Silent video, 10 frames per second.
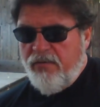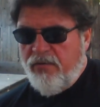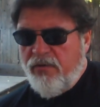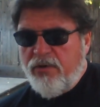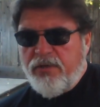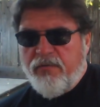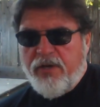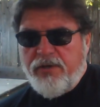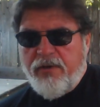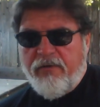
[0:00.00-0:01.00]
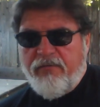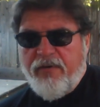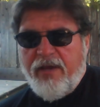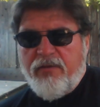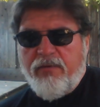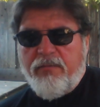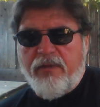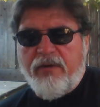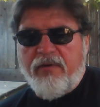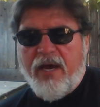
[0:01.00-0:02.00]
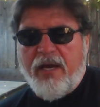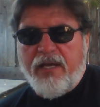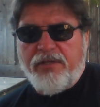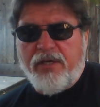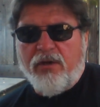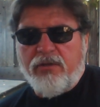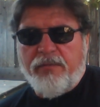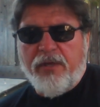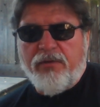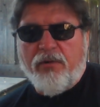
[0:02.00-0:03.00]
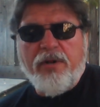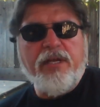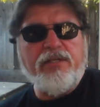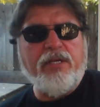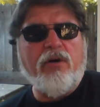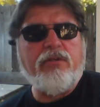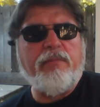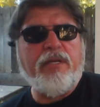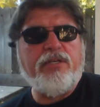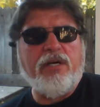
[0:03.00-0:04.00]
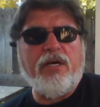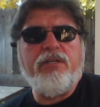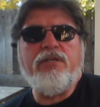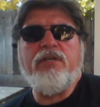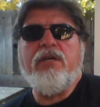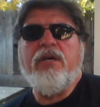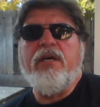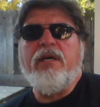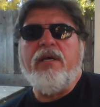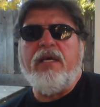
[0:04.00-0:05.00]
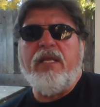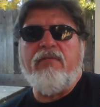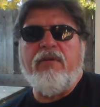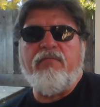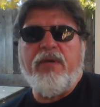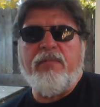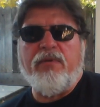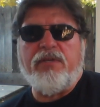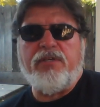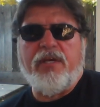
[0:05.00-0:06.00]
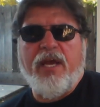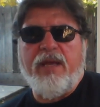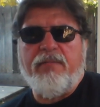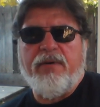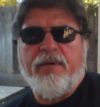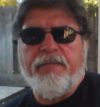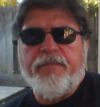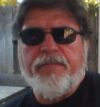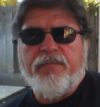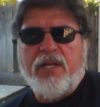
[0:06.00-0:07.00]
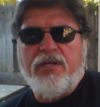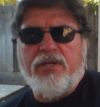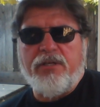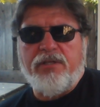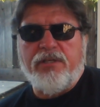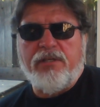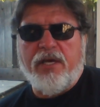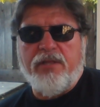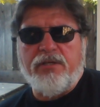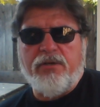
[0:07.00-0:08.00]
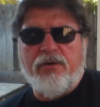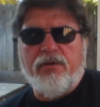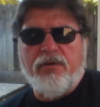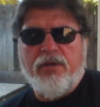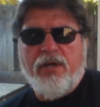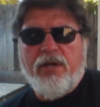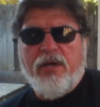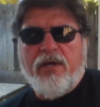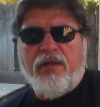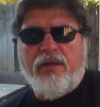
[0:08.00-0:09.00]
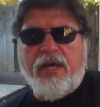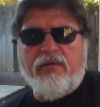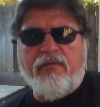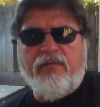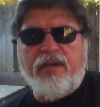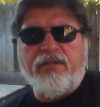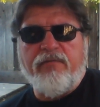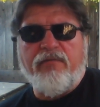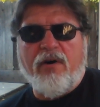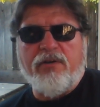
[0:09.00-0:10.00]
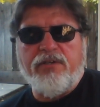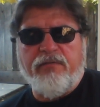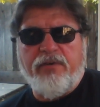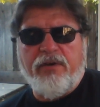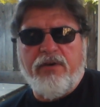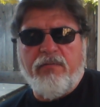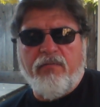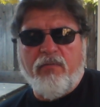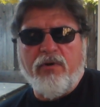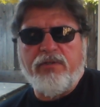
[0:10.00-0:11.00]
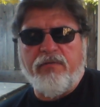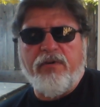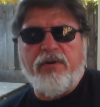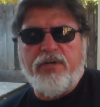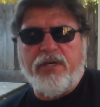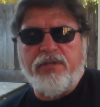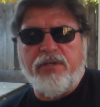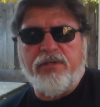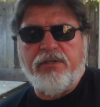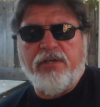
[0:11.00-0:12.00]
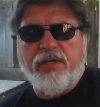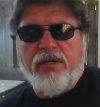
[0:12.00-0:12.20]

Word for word: for those of us who have faith, we believe God has the ultimate authority. He's the ultimate judge. And even if people escape justice on this earth, they will face a far severe, more severe justice